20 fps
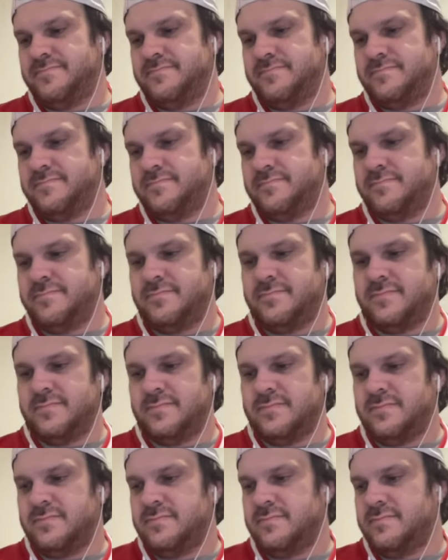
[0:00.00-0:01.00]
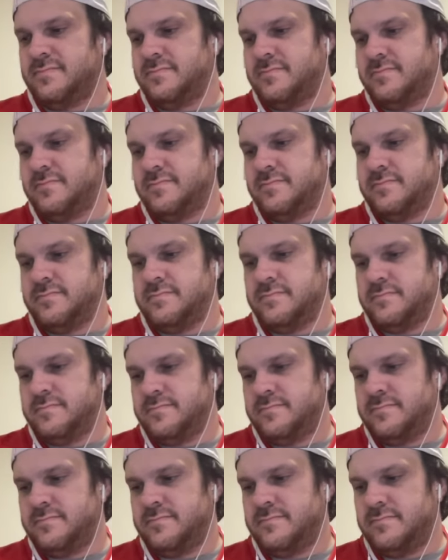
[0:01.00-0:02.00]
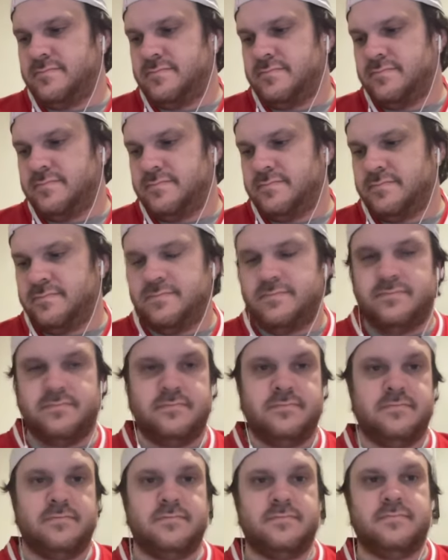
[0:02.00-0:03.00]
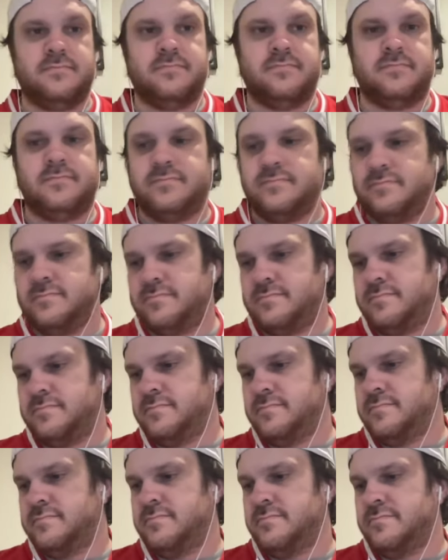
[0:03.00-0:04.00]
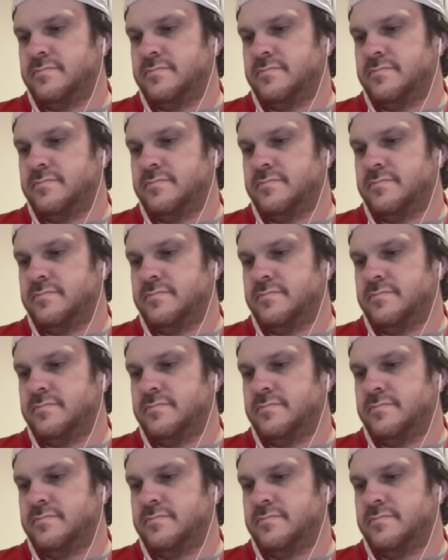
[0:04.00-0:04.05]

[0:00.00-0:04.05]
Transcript: (silent)